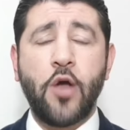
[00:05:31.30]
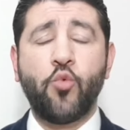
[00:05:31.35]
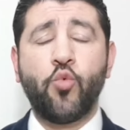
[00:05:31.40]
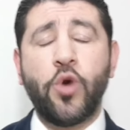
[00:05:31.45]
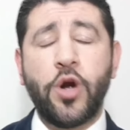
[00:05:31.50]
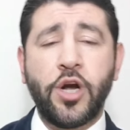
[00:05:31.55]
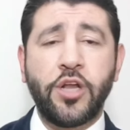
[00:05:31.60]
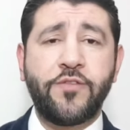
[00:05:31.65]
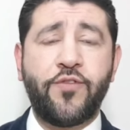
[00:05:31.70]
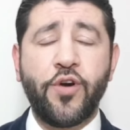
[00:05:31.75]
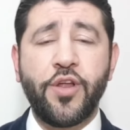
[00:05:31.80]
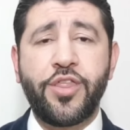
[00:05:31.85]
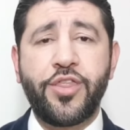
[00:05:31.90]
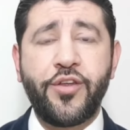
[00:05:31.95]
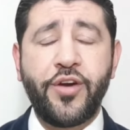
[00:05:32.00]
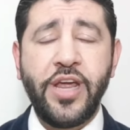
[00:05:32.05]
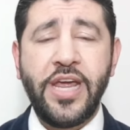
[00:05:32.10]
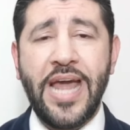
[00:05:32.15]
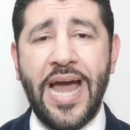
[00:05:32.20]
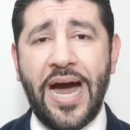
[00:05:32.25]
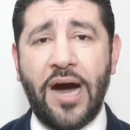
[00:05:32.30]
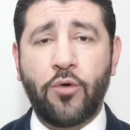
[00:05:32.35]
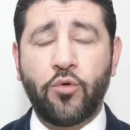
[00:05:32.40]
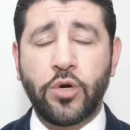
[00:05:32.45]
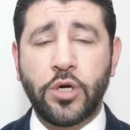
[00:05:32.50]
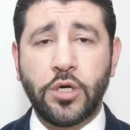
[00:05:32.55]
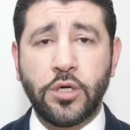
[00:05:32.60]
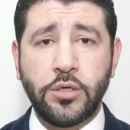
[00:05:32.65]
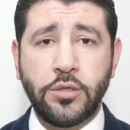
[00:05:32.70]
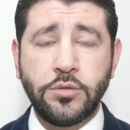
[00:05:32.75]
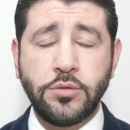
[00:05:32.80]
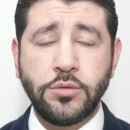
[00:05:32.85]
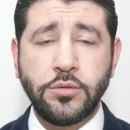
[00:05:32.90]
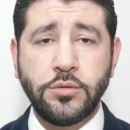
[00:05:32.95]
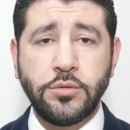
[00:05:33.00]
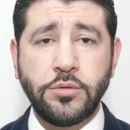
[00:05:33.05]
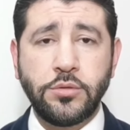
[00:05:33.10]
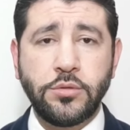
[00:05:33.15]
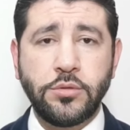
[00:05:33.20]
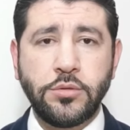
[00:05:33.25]
worked for 3 hours.
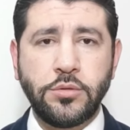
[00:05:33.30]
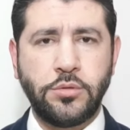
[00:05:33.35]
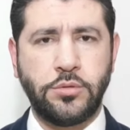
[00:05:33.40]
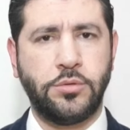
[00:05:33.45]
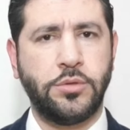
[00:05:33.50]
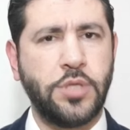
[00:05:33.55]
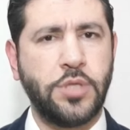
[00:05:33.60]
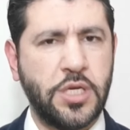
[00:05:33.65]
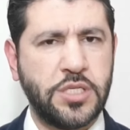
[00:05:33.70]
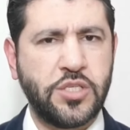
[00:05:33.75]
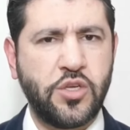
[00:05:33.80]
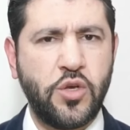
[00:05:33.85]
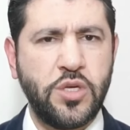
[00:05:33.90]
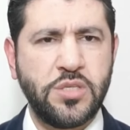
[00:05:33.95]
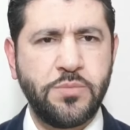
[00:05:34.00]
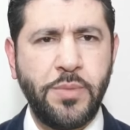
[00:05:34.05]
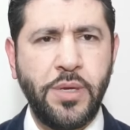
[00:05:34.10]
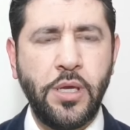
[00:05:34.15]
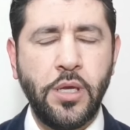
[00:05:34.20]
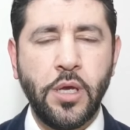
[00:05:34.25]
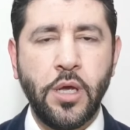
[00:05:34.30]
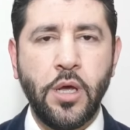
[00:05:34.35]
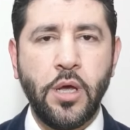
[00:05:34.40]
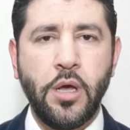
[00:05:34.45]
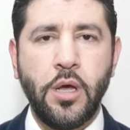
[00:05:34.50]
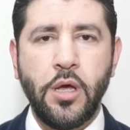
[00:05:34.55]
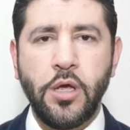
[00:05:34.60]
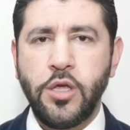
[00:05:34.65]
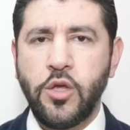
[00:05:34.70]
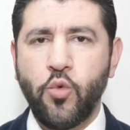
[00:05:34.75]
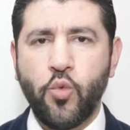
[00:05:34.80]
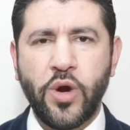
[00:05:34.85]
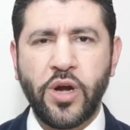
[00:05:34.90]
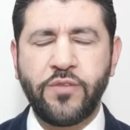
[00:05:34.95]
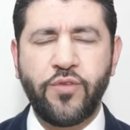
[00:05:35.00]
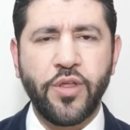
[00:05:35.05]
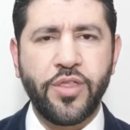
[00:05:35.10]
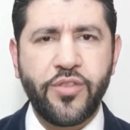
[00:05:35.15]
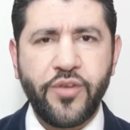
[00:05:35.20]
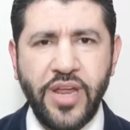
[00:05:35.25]
Excuse me? You
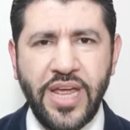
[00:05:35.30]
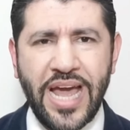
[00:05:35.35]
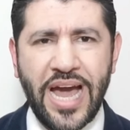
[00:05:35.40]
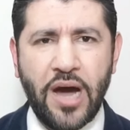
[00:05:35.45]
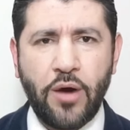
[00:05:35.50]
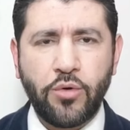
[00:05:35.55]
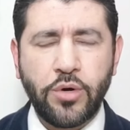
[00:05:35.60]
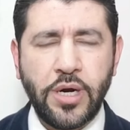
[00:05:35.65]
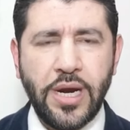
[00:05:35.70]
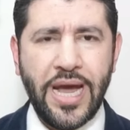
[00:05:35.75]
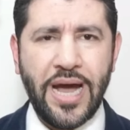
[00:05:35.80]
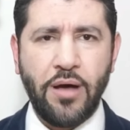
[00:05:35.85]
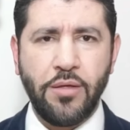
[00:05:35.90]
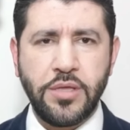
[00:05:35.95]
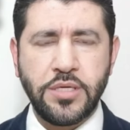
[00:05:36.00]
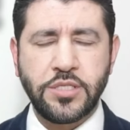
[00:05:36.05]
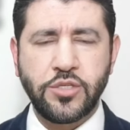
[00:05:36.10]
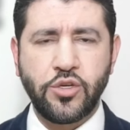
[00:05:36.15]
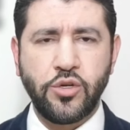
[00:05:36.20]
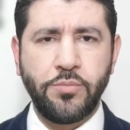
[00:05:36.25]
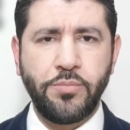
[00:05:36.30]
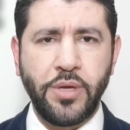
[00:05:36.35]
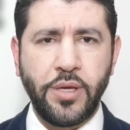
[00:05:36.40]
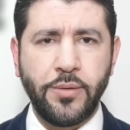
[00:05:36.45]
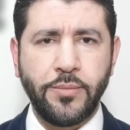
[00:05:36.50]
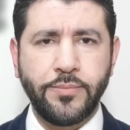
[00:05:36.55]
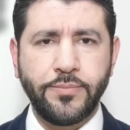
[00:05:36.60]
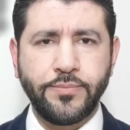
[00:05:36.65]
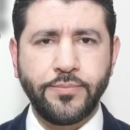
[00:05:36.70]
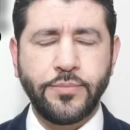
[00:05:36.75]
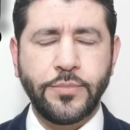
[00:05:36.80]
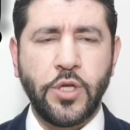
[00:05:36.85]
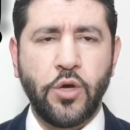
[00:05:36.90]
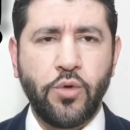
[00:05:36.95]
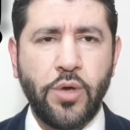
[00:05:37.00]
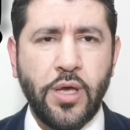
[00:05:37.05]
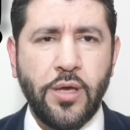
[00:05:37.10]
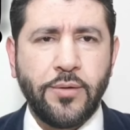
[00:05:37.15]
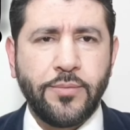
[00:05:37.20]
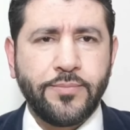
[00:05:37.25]
worked for 3 hours? How this could be?
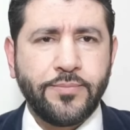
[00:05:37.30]
Okay.